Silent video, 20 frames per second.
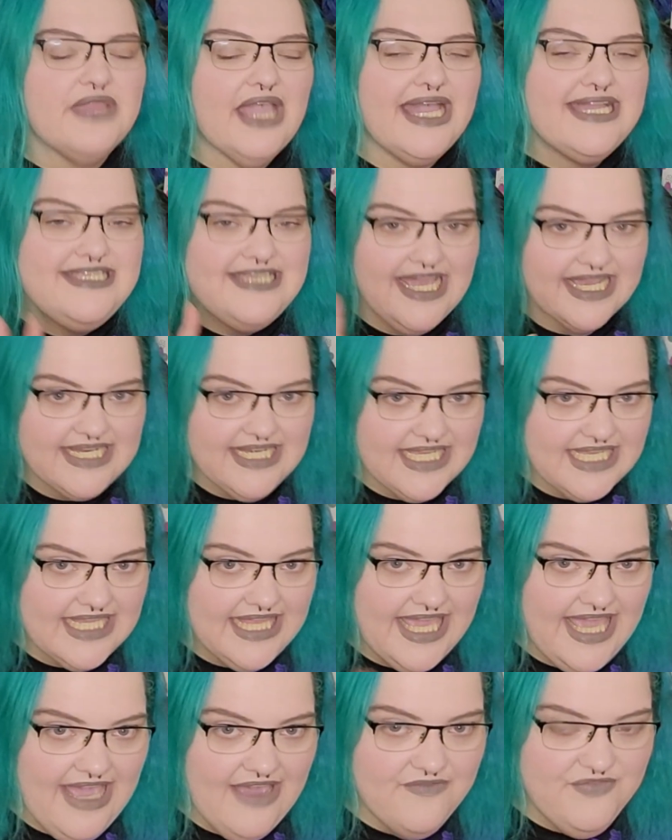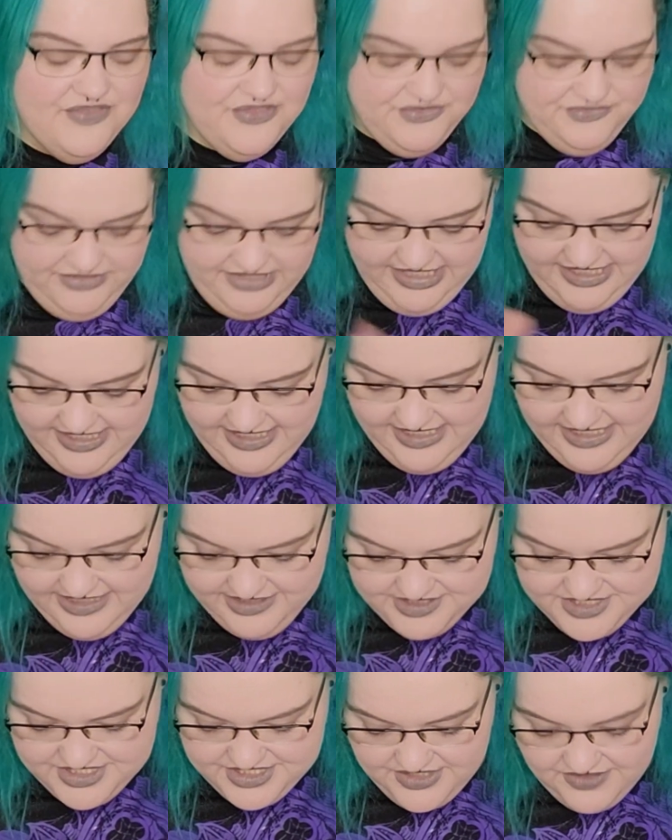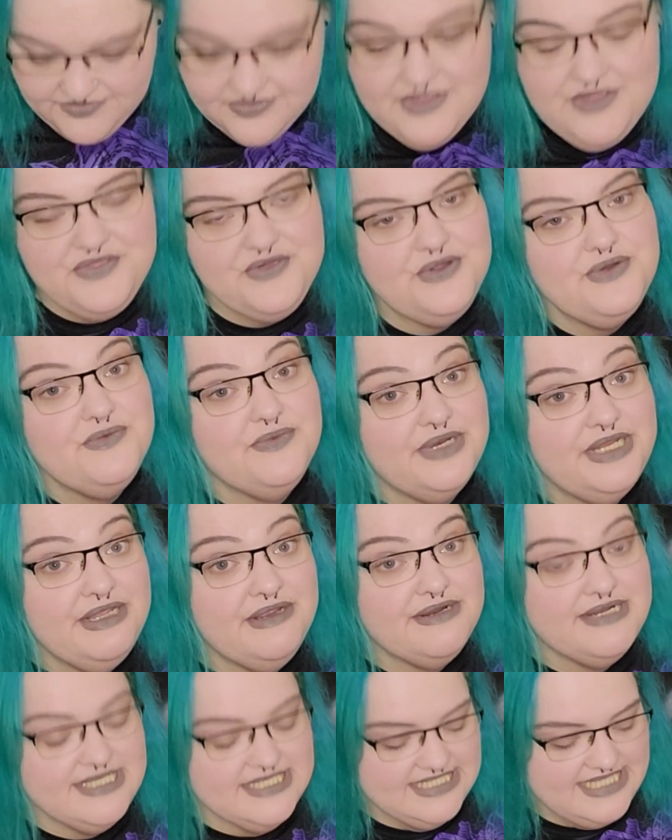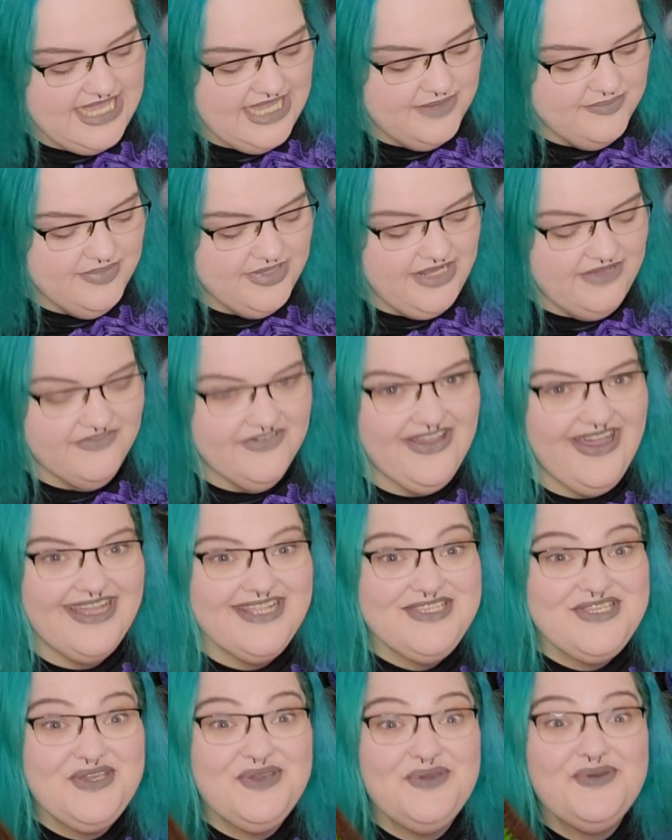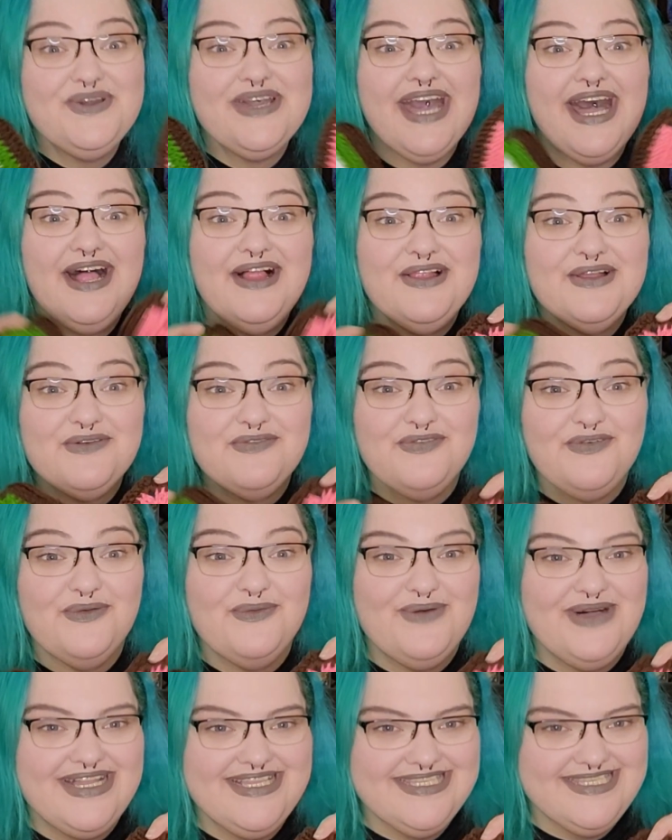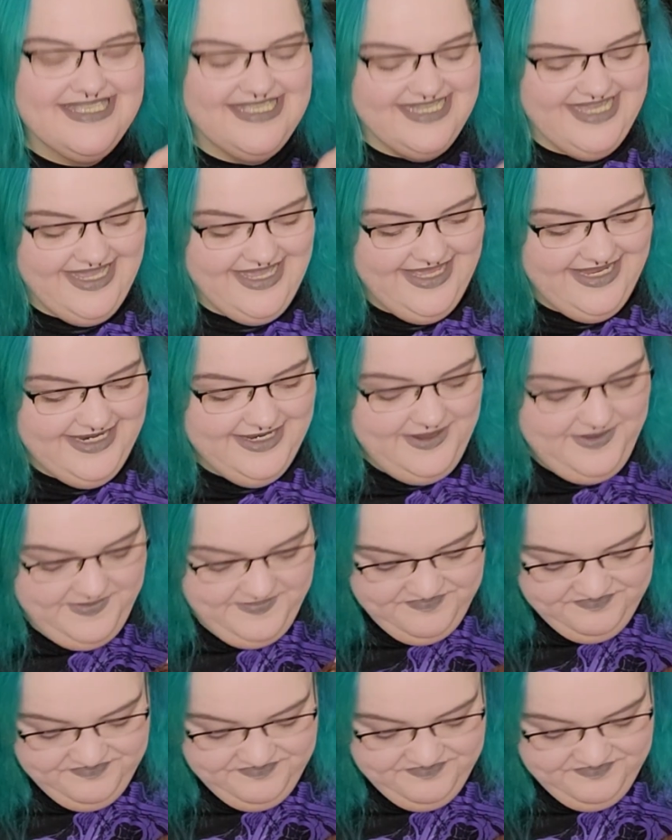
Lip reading: I technically have 3, and I'll show you the third one here in a sec, but I've got 2 colorful ones done.